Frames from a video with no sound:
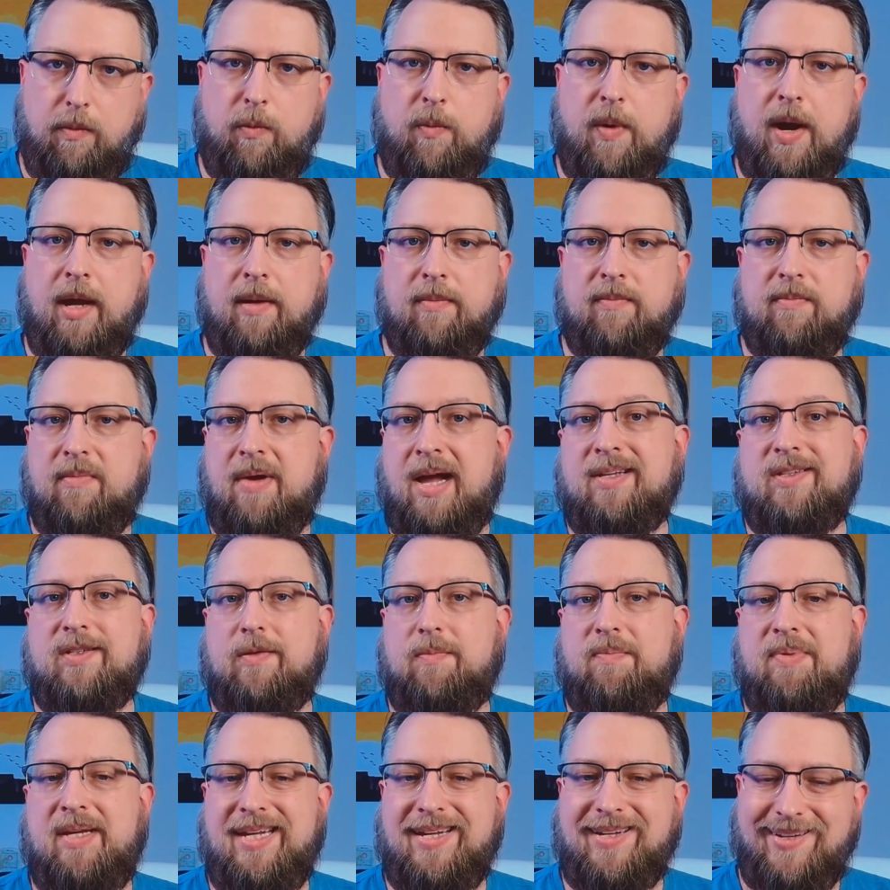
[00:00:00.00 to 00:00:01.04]
WAM
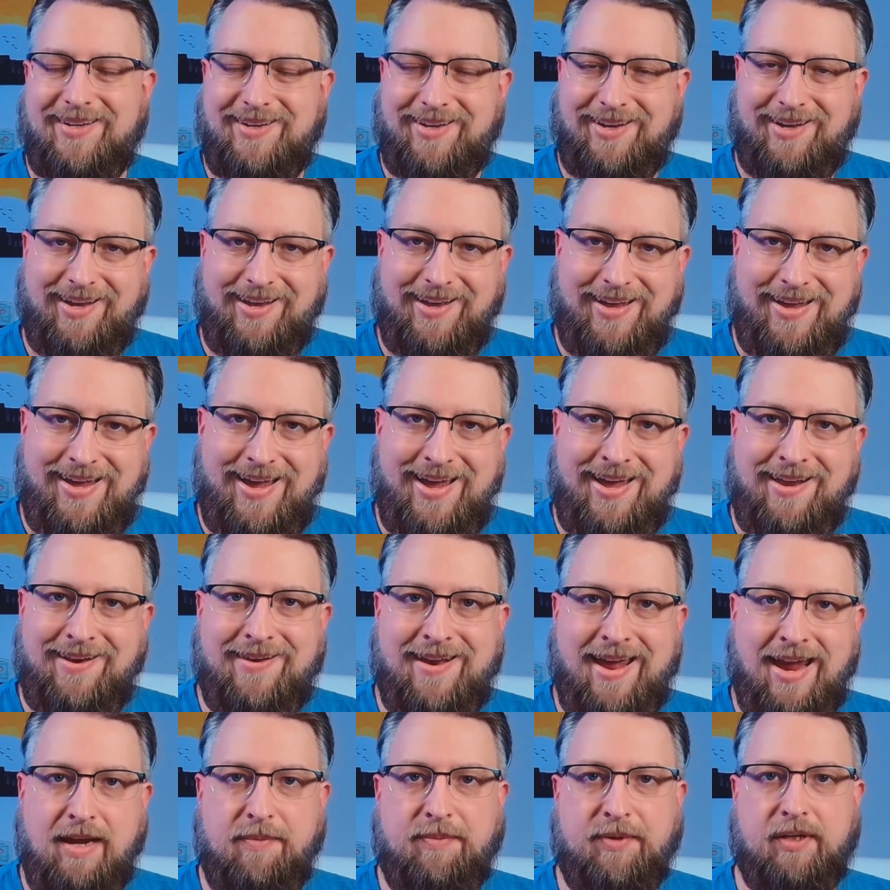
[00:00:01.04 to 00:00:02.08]
must be
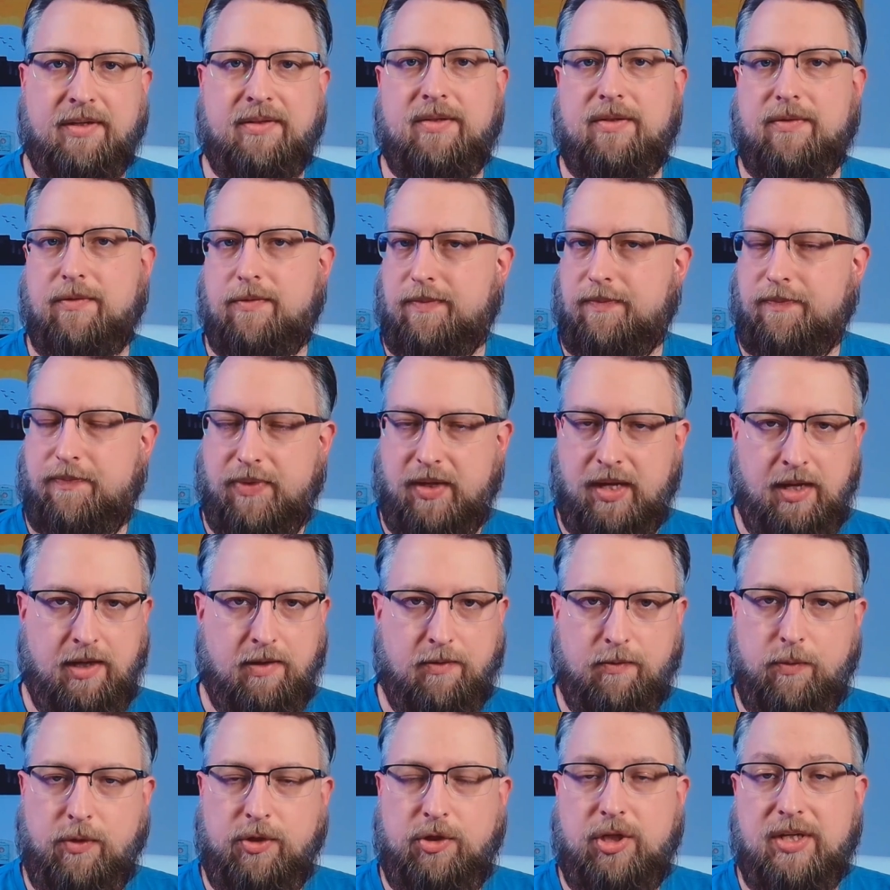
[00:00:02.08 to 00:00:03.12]
enabled,
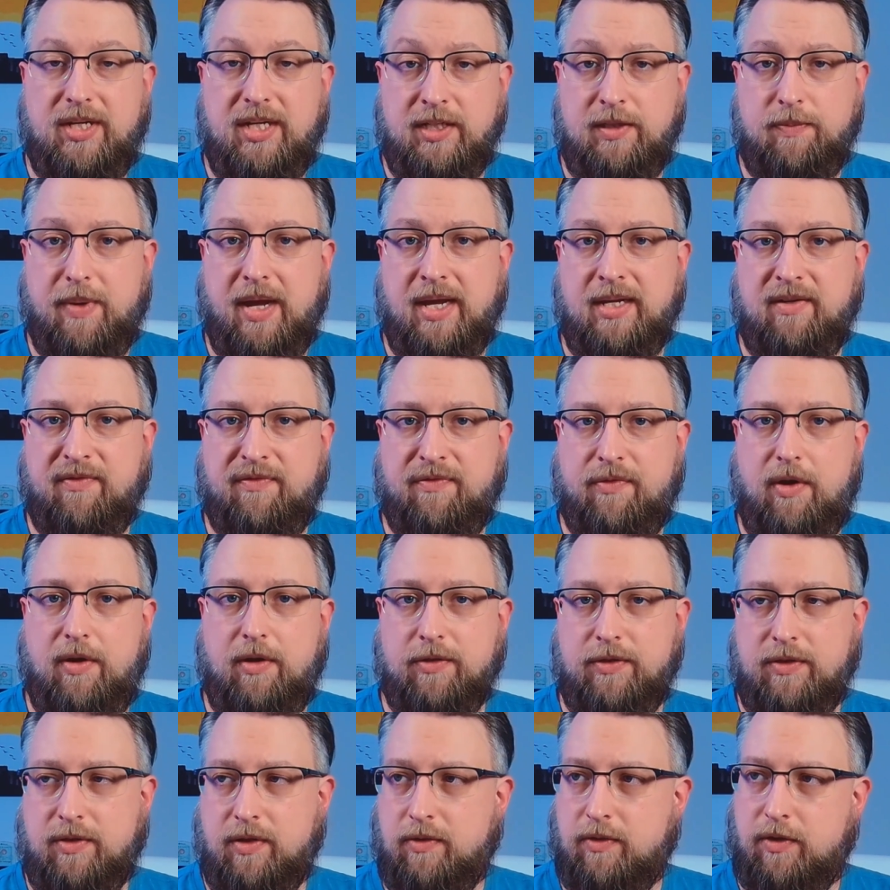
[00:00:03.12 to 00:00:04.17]
uh, which it is by
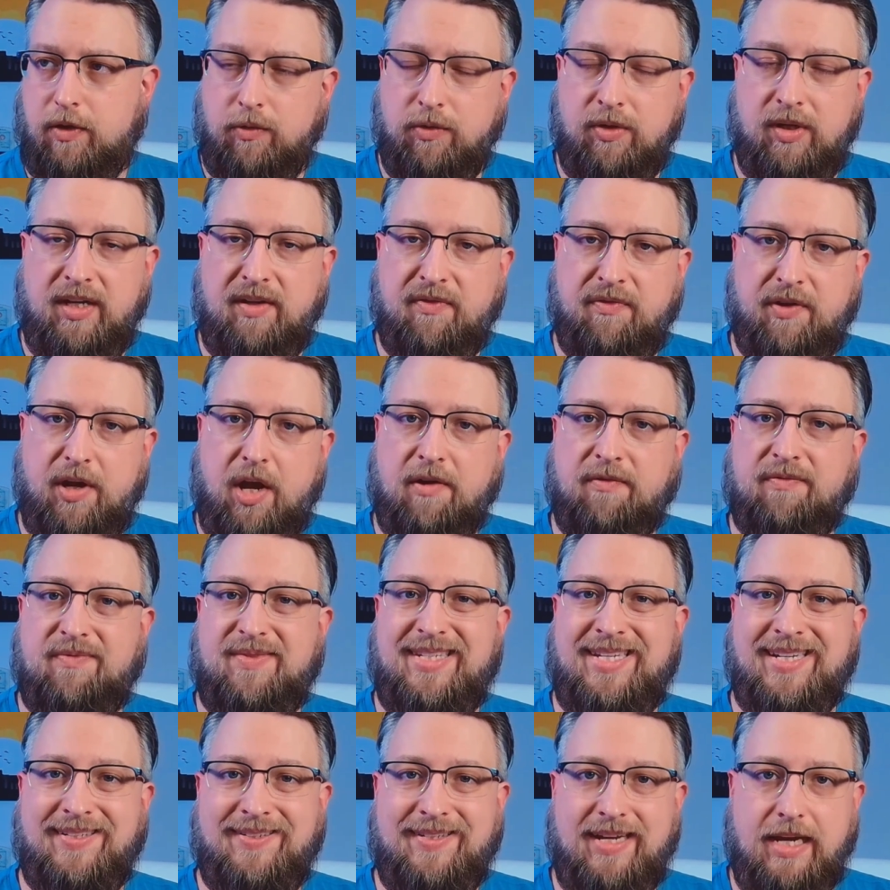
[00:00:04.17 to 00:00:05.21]
default, so only if you
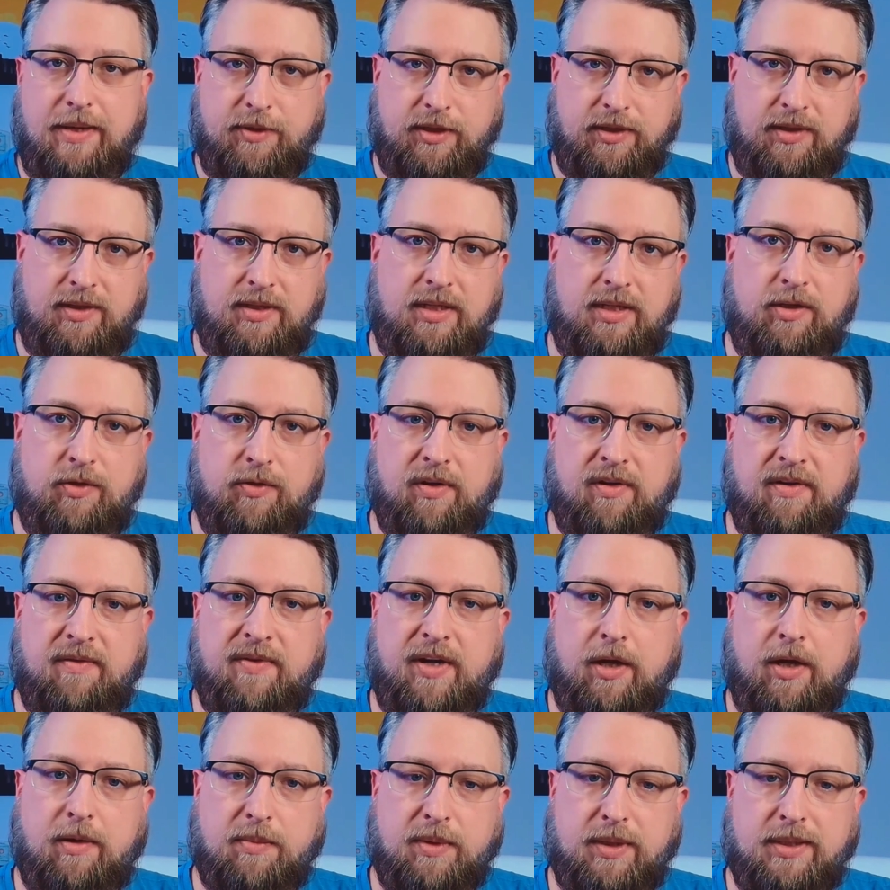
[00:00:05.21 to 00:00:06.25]
have disabled it in your
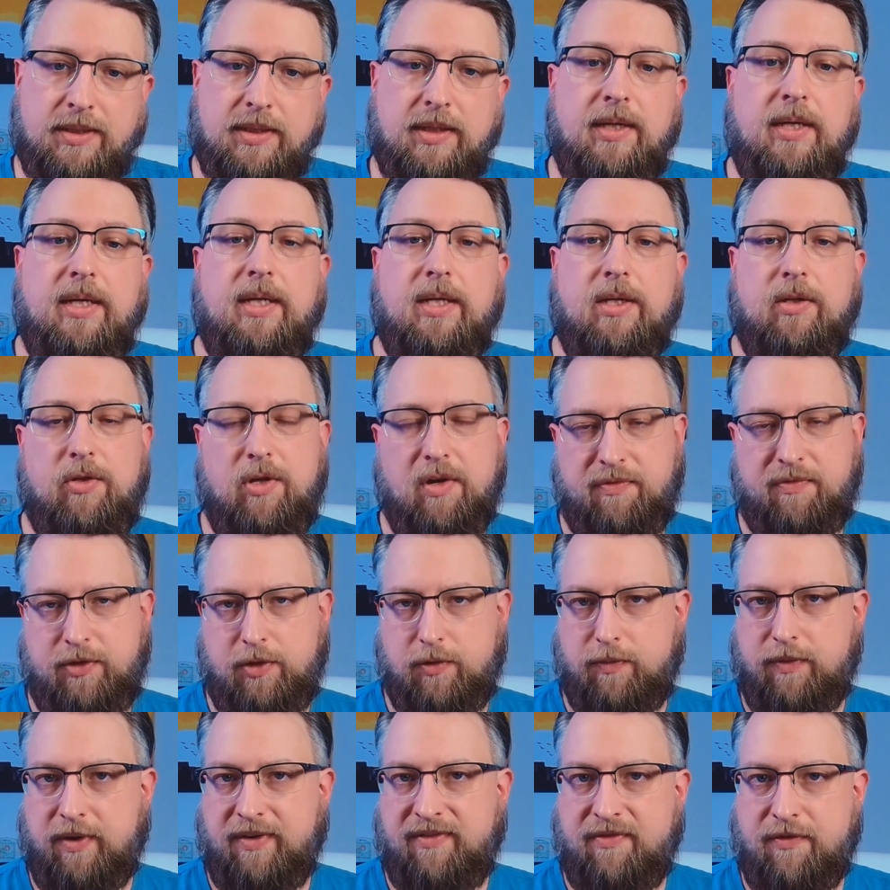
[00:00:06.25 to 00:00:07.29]
environment, you have
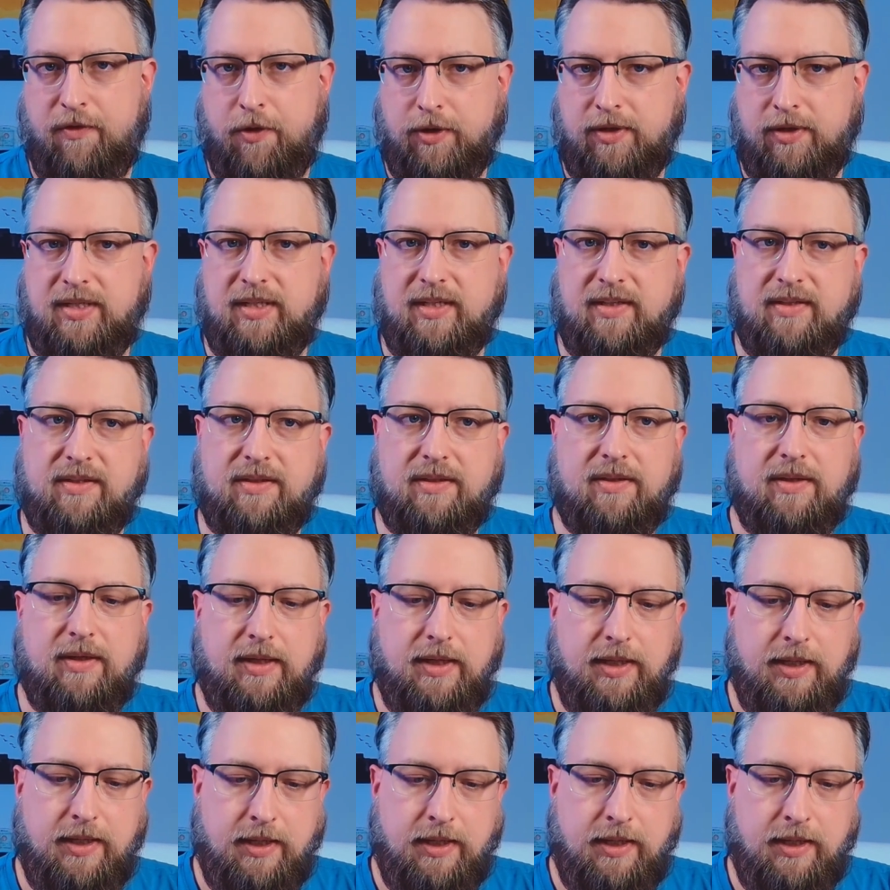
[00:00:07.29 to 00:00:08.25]
to revert this.